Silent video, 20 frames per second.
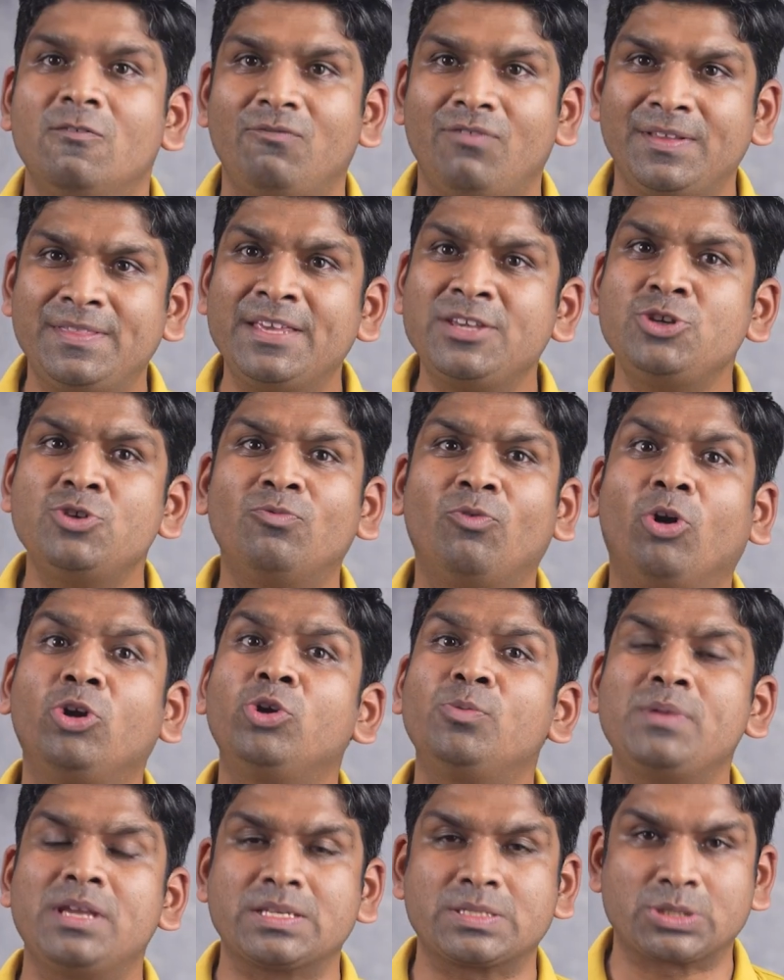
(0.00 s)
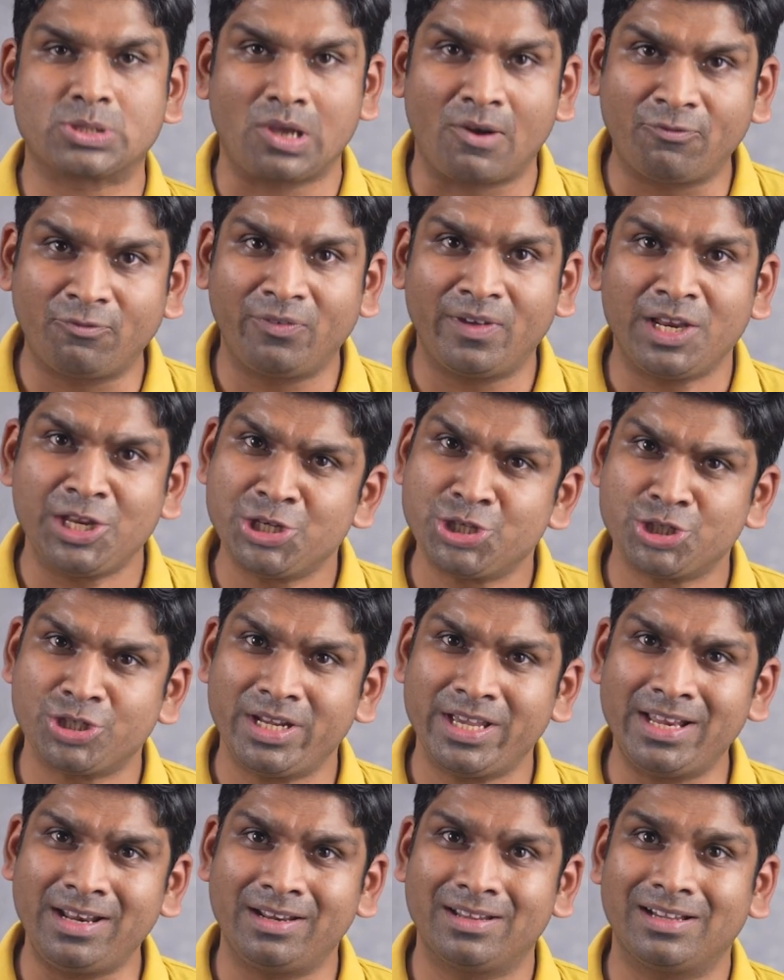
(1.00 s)
Whether you want to be a software
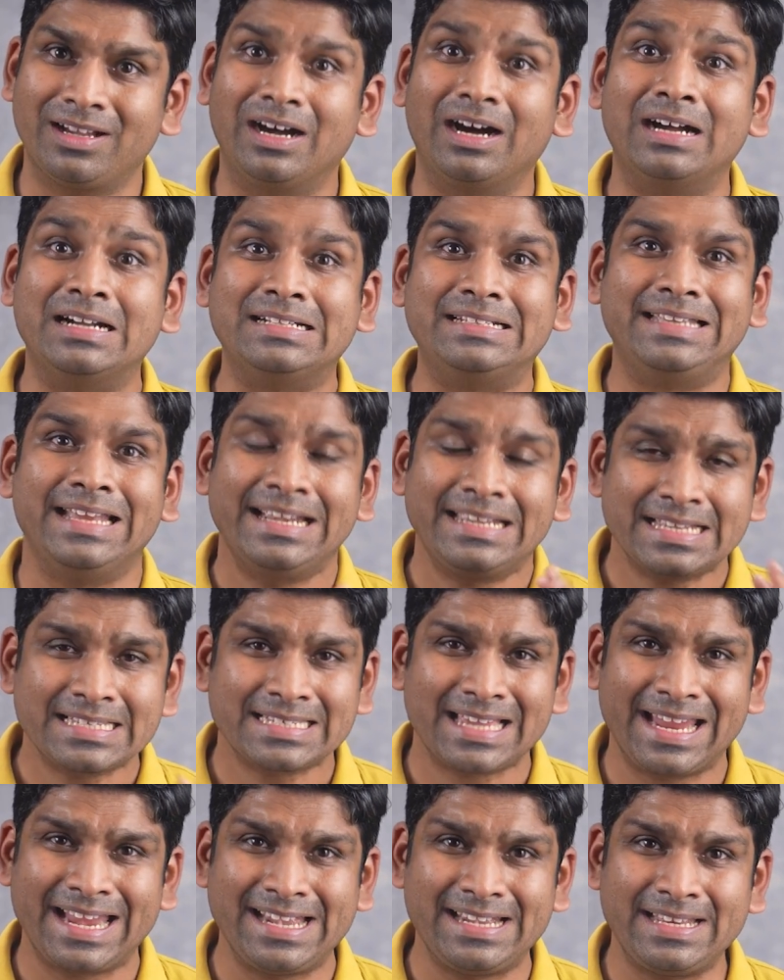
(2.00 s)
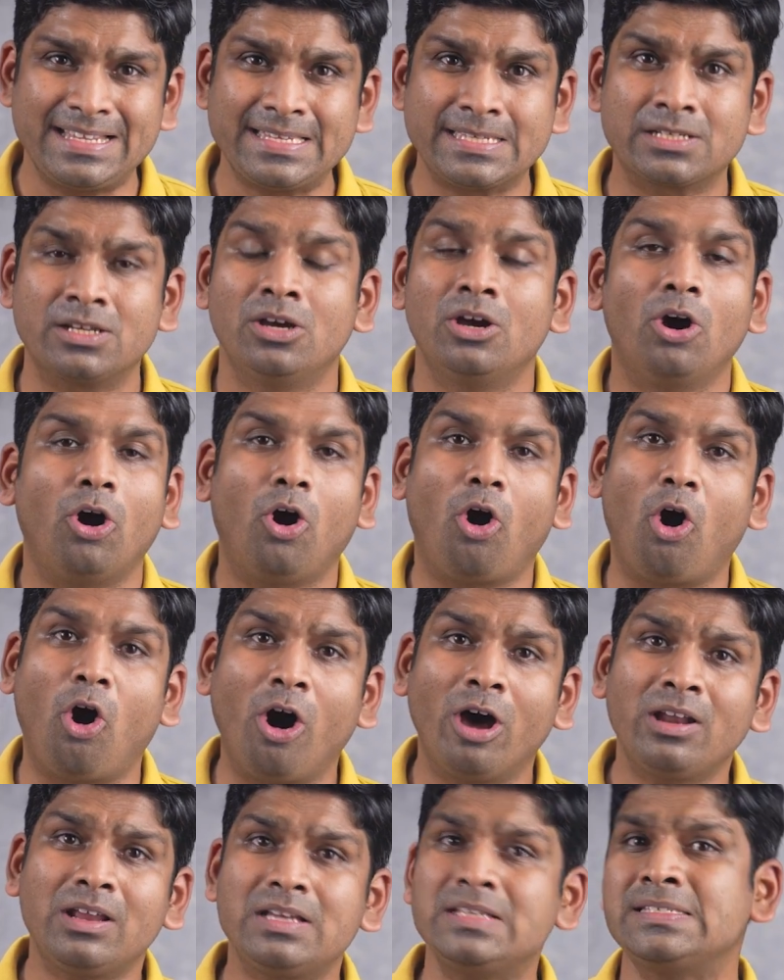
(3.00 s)
engineer, a data scientist,
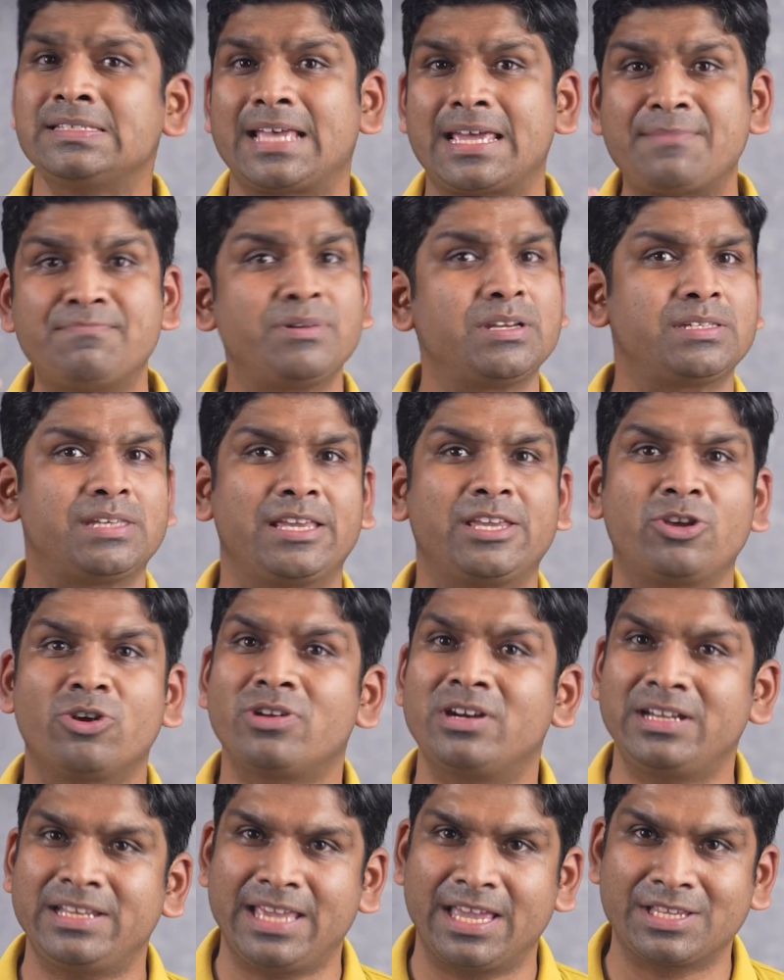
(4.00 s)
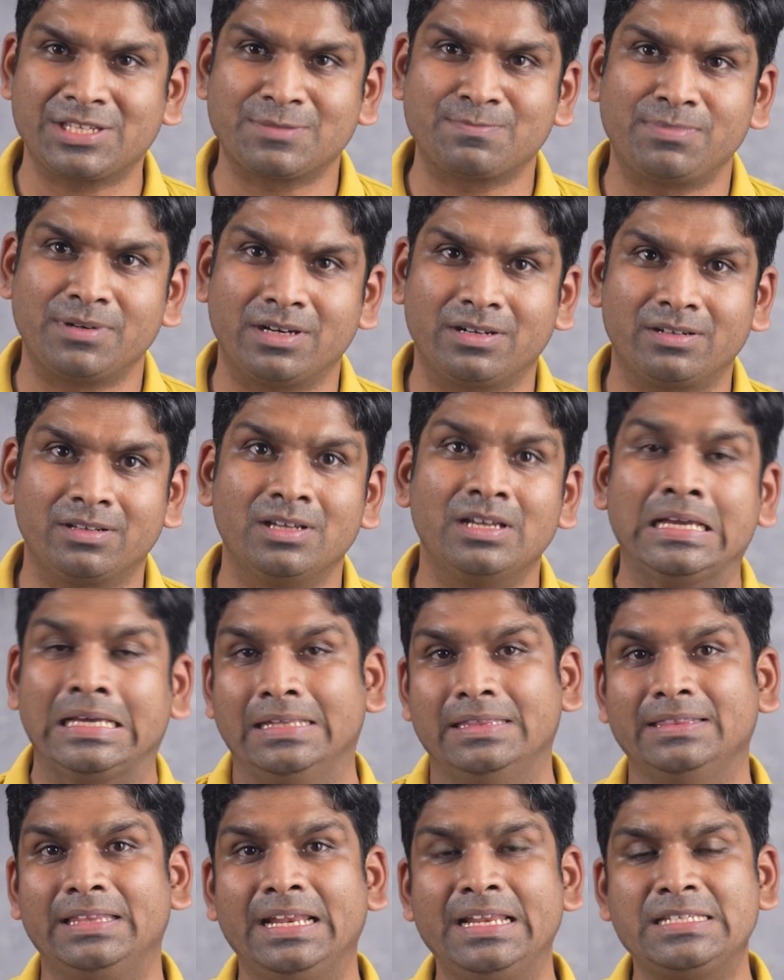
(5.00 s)
or a cybersecurity expert,
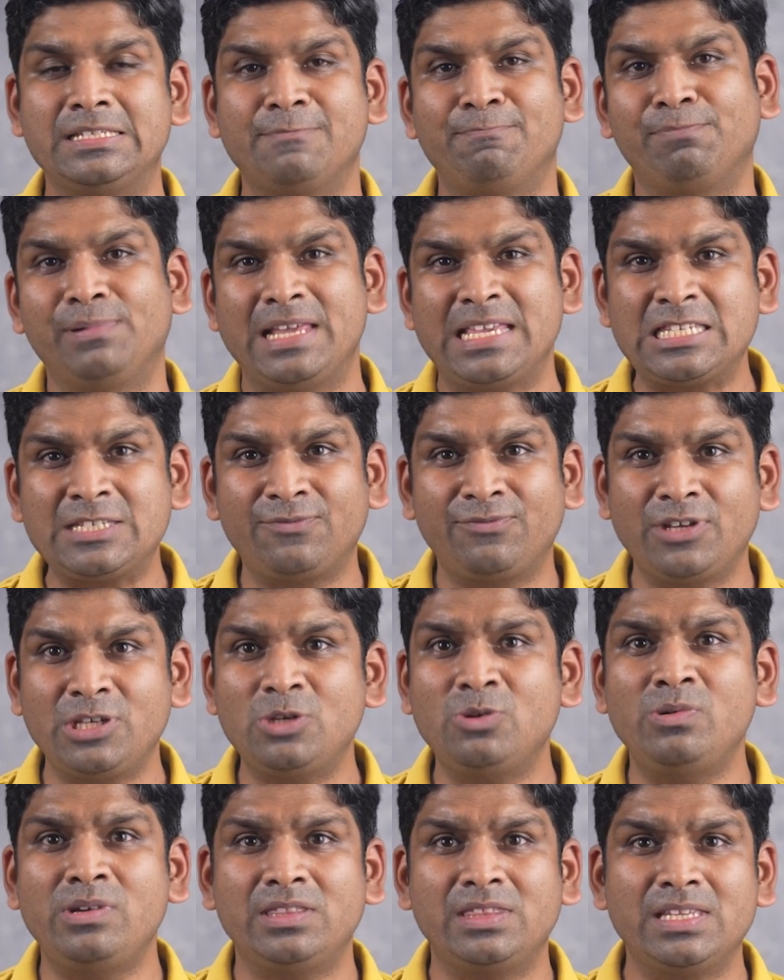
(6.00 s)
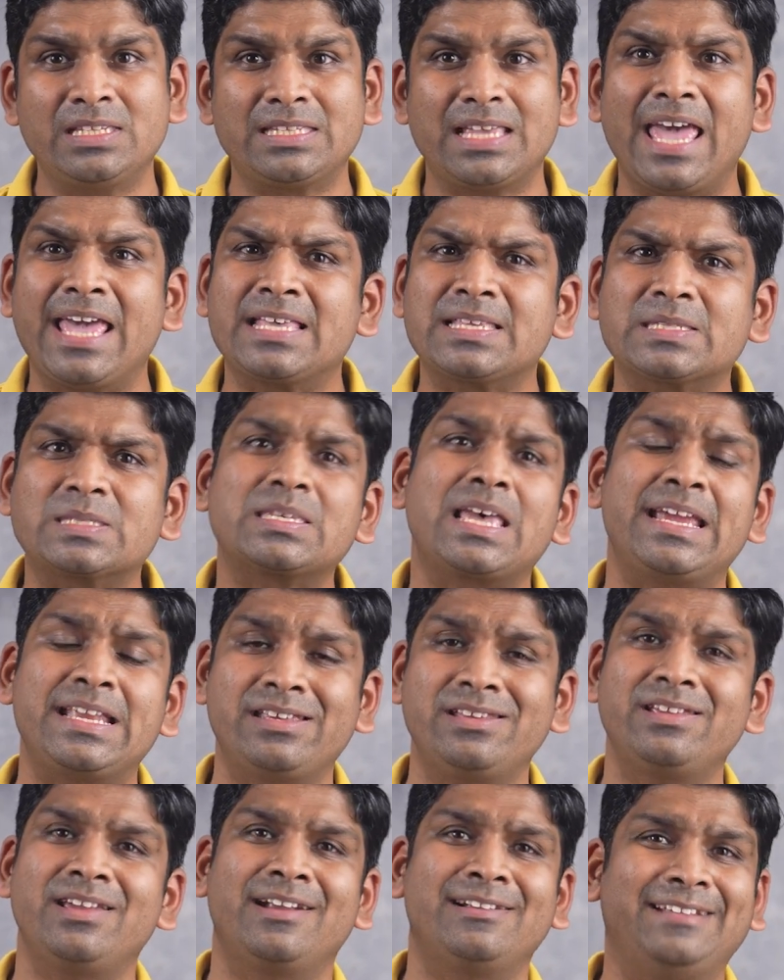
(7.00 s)
there is a place for you in this
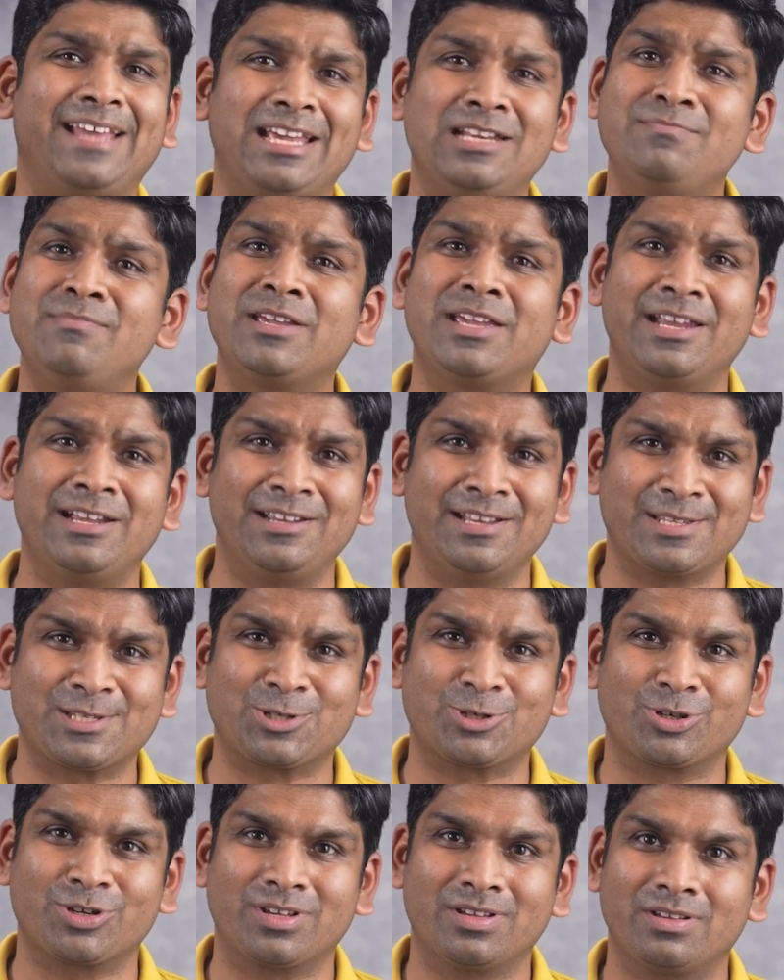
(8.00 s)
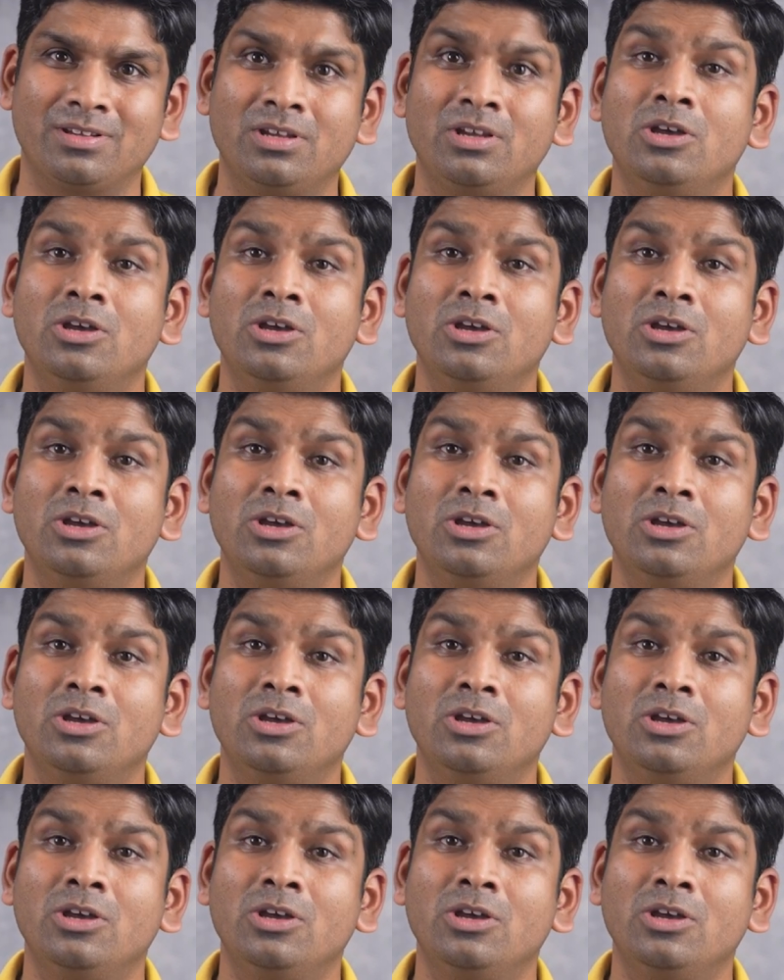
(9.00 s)
exciting and dynamic industry.